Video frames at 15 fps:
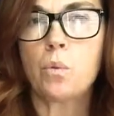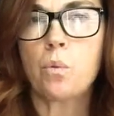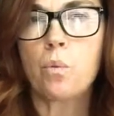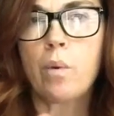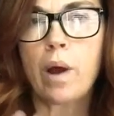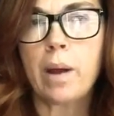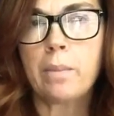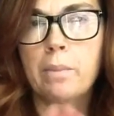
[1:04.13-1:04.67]
the
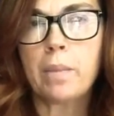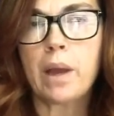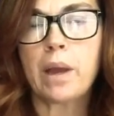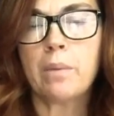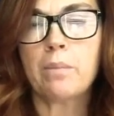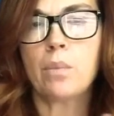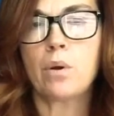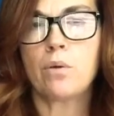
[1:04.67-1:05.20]
lash
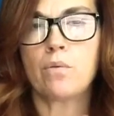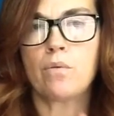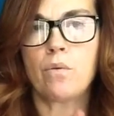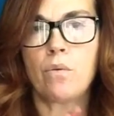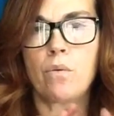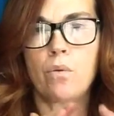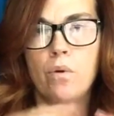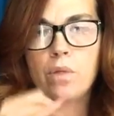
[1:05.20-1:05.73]
lines.
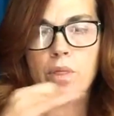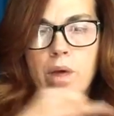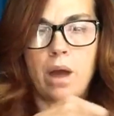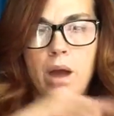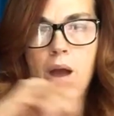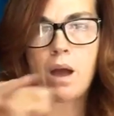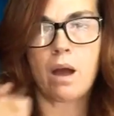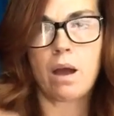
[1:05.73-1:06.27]

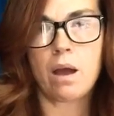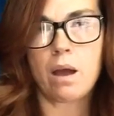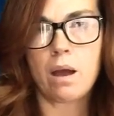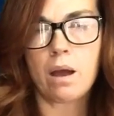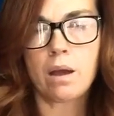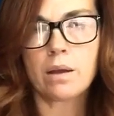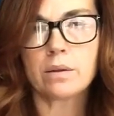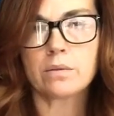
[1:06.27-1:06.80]
I need the
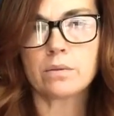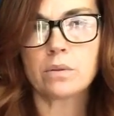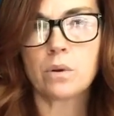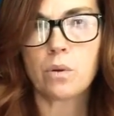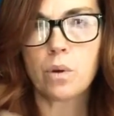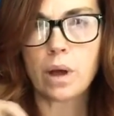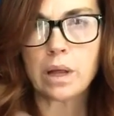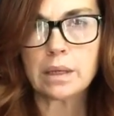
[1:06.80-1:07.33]

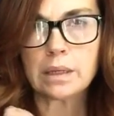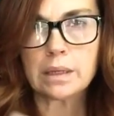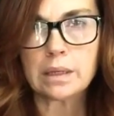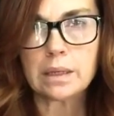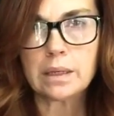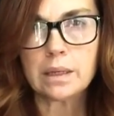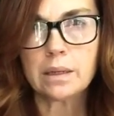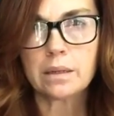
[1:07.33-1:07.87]

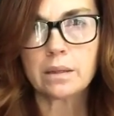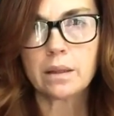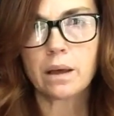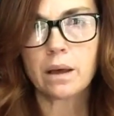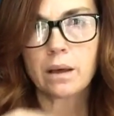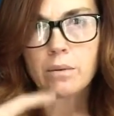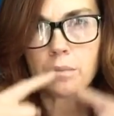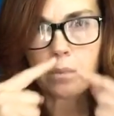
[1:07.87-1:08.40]
eyelashes.
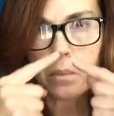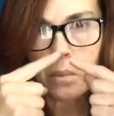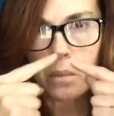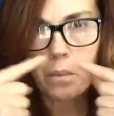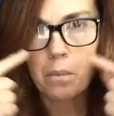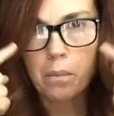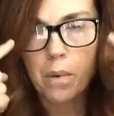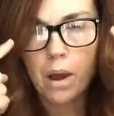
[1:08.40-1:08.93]
I found
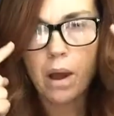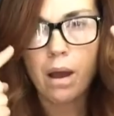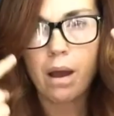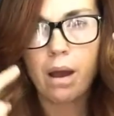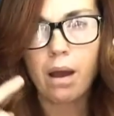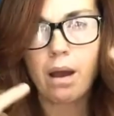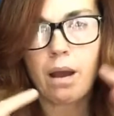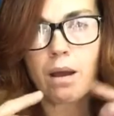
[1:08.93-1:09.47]
some
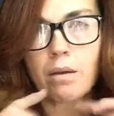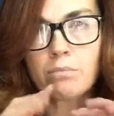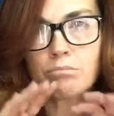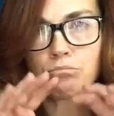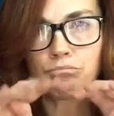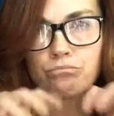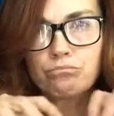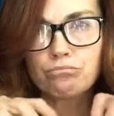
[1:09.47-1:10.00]
string
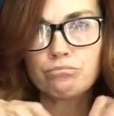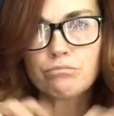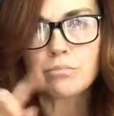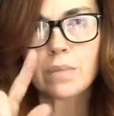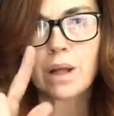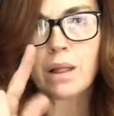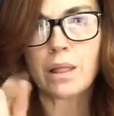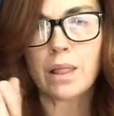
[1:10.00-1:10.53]

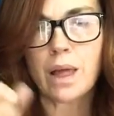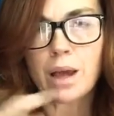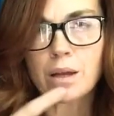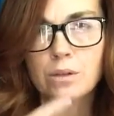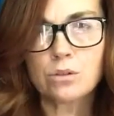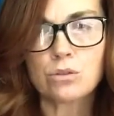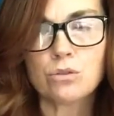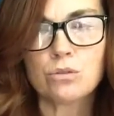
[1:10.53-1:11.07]
that I
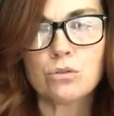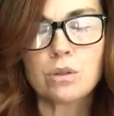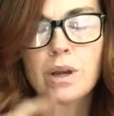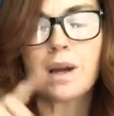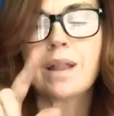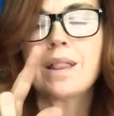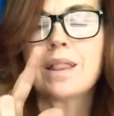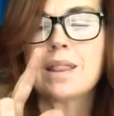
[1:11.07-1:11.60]
kind of
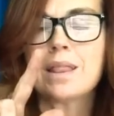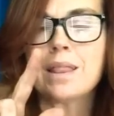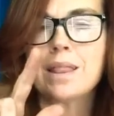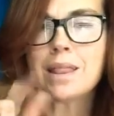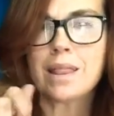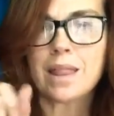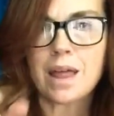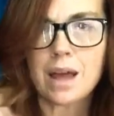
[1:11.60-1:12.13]
frayed a little
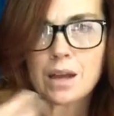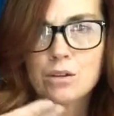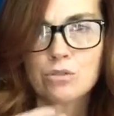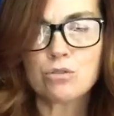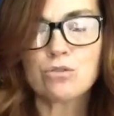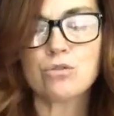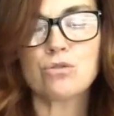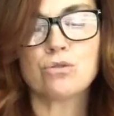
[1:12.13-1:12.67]
bit to
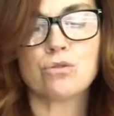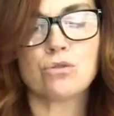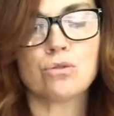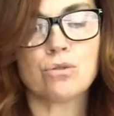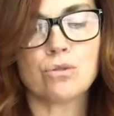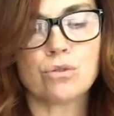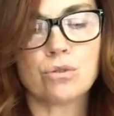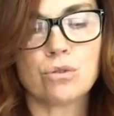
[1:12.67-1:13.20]
possibly use
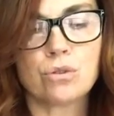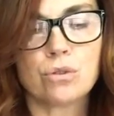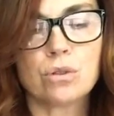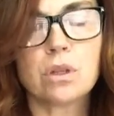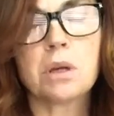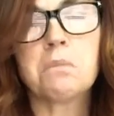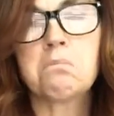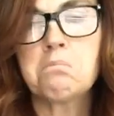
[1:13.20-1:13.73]
as
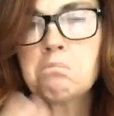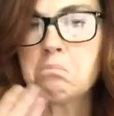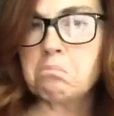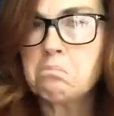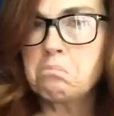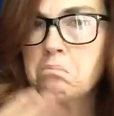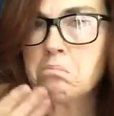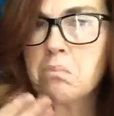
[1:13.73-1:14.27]
eyelashes if I
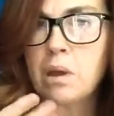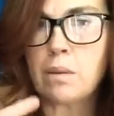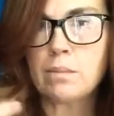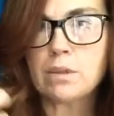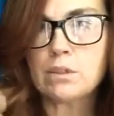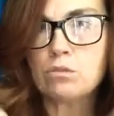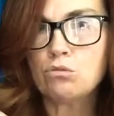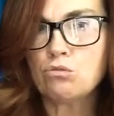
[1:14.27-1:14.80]
decide not to
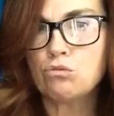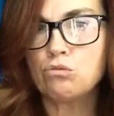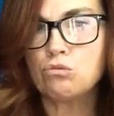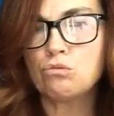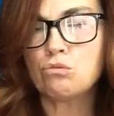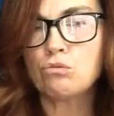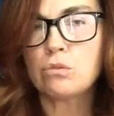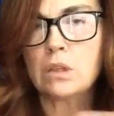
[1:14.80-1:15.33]
draw
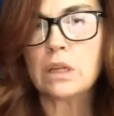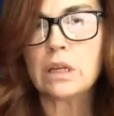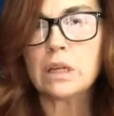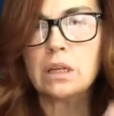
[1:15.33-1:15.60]
those.